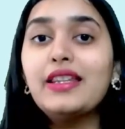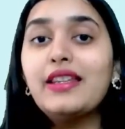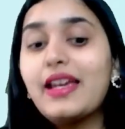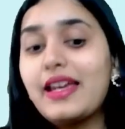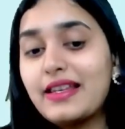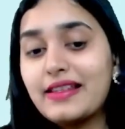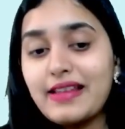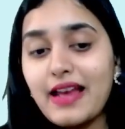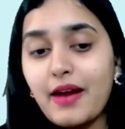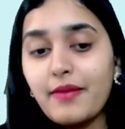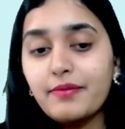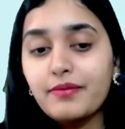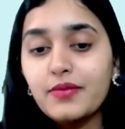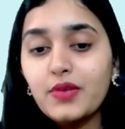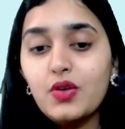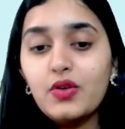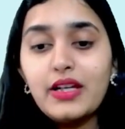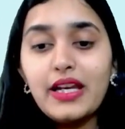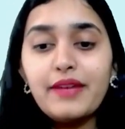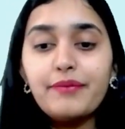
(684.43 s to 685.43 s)
the exam.
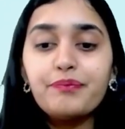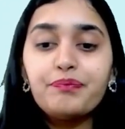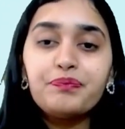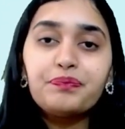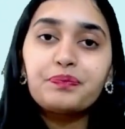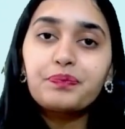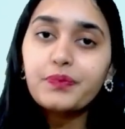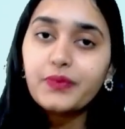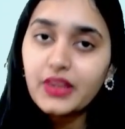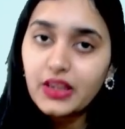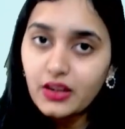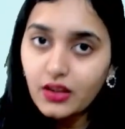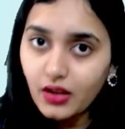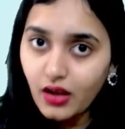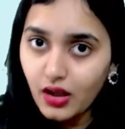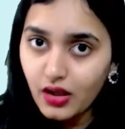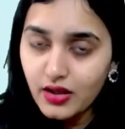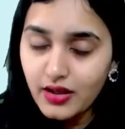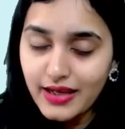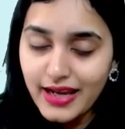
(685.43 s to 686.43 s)
Okay.
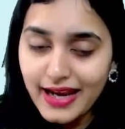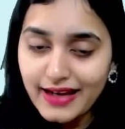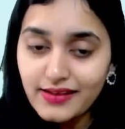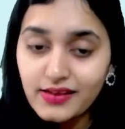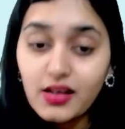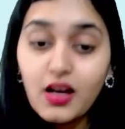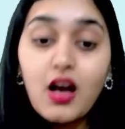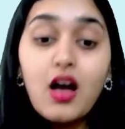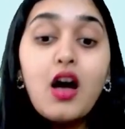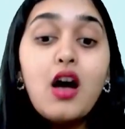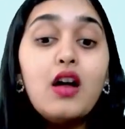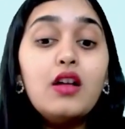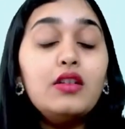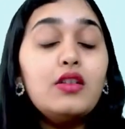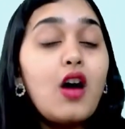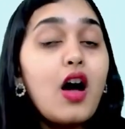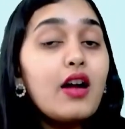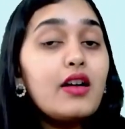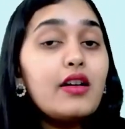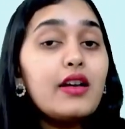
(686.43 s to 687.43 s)
Next,
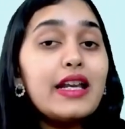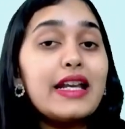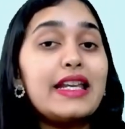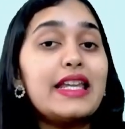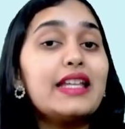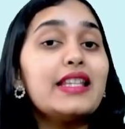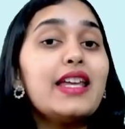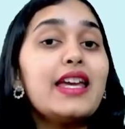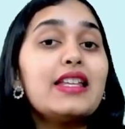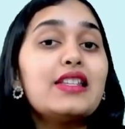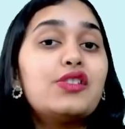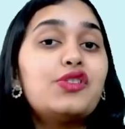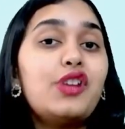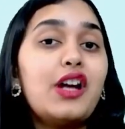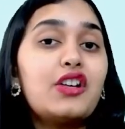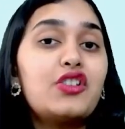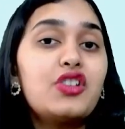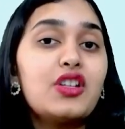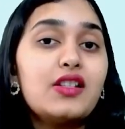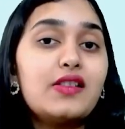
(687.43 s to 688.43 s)
not reading the
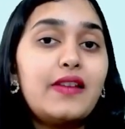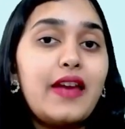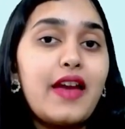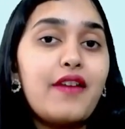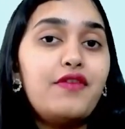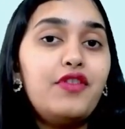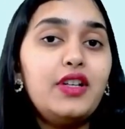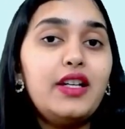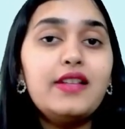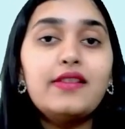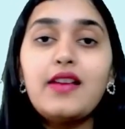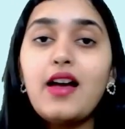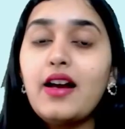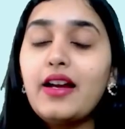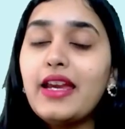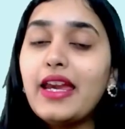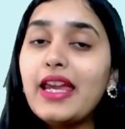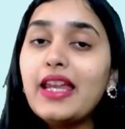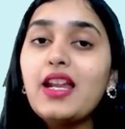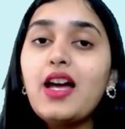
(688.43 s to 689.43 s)
instructions carefully is
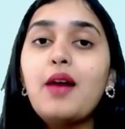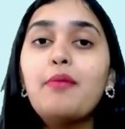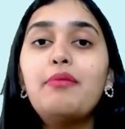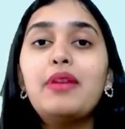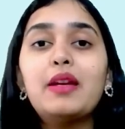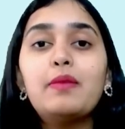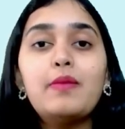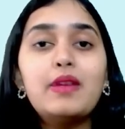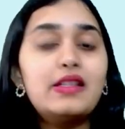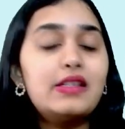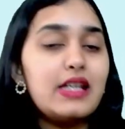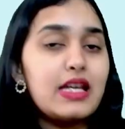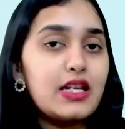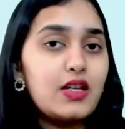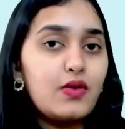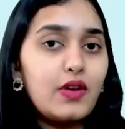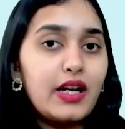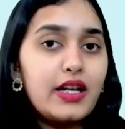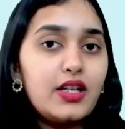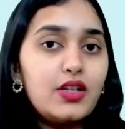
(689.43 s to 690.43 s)
again a big mistake
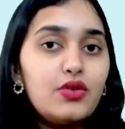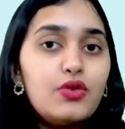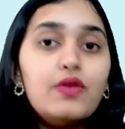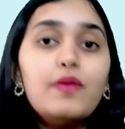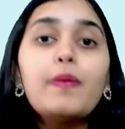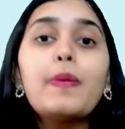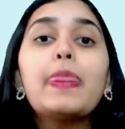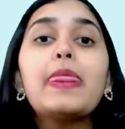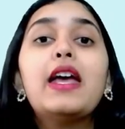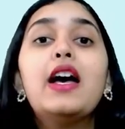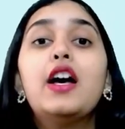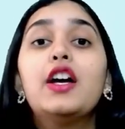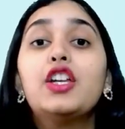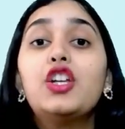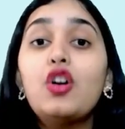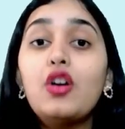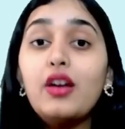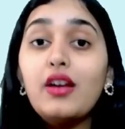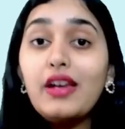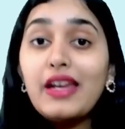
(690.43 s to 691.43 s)
you can do.
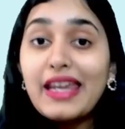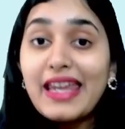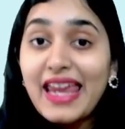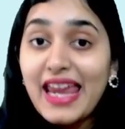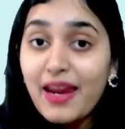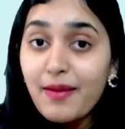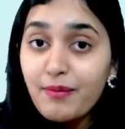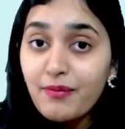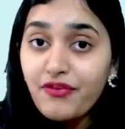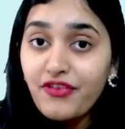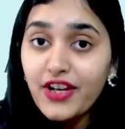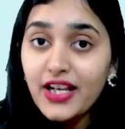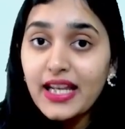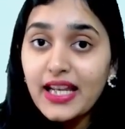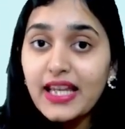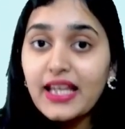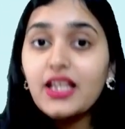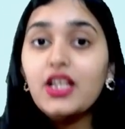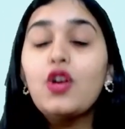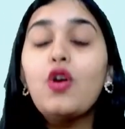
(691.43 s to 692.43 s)
Your name
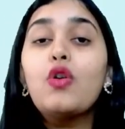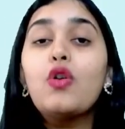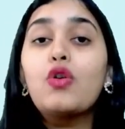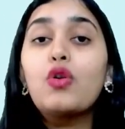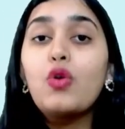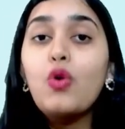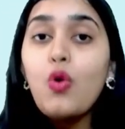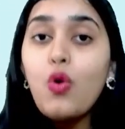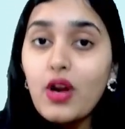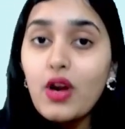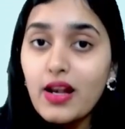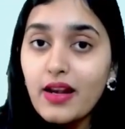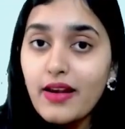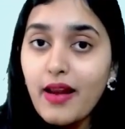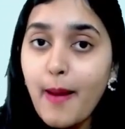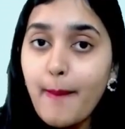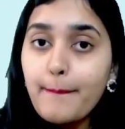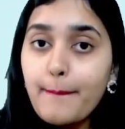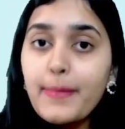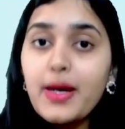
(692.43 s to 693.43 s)
filling, your roll
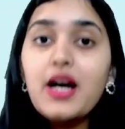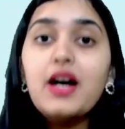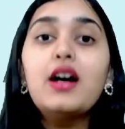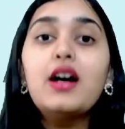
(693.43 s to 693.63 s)
number,